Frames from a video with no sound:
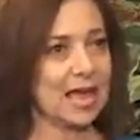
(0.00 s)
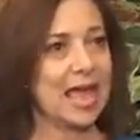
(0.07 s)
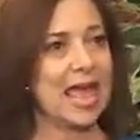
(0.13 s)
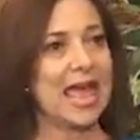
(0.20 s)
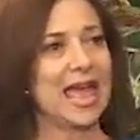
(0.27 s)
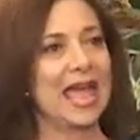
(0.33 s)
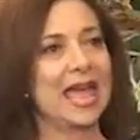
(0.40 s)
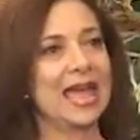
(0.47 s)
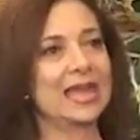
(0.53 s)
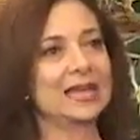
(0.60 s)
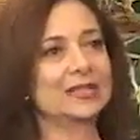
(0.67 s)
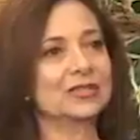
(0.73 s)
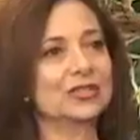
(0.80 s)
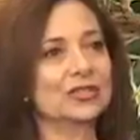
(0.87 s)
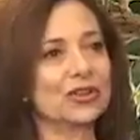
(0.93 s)
Mm-hmm.
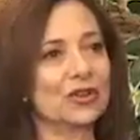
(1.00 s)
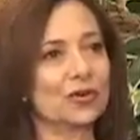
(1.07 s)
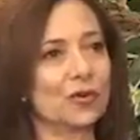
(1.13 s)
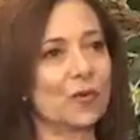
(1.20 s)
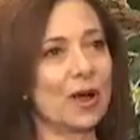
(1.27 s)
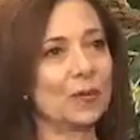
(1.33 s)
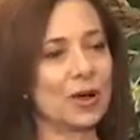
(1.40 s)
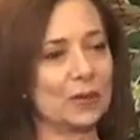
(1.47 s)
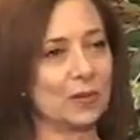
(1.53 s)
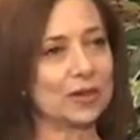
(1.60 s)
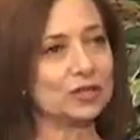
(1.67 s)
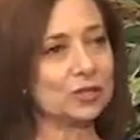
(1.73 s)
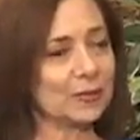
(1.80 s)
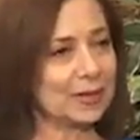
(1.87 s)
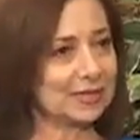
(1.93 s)
And mm-hmm. so I
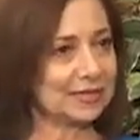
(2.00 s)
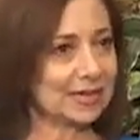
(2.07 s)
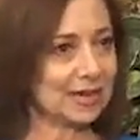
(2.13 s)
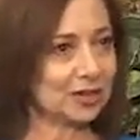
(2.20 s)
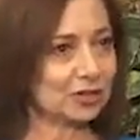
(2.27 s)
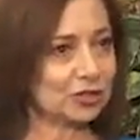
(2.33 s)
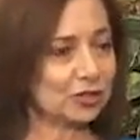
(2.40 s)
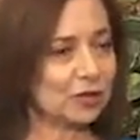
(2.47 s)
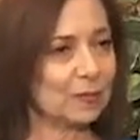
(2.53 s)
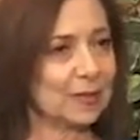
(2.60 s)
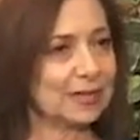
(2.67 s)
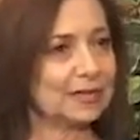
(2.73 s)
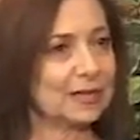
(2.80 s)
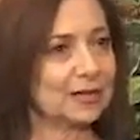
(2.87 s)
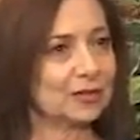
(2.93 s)
went to my doctor, and
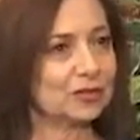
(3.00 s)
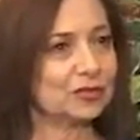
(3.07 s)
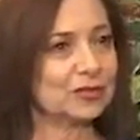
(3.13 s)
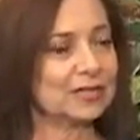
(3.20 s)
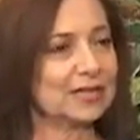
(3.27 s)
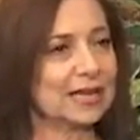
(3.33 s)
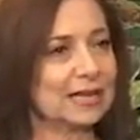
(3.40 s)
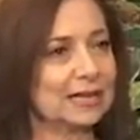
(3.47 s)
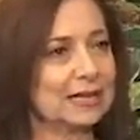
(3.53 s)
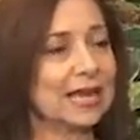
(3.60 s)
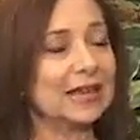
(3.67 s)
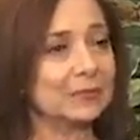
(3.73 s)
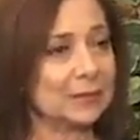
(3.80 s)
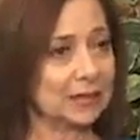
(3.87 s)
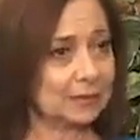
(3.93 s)
my doctor said,
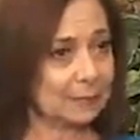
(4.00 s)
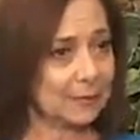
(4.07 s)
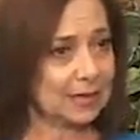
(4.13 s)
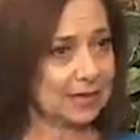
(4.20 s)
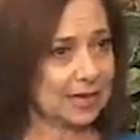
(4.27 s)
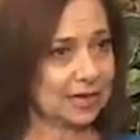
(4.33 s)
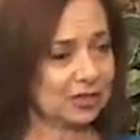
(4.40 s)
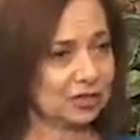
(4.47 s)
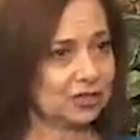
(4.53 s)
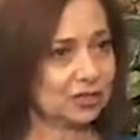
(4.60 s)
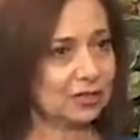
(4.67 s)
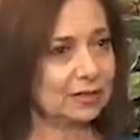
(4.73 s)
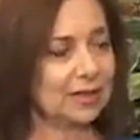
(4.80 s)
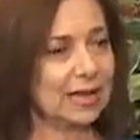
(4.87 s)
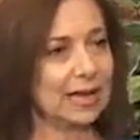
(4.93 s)
gave me
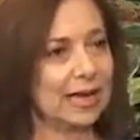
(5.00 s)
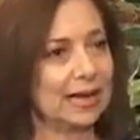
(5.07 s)
medication, mm-hmm.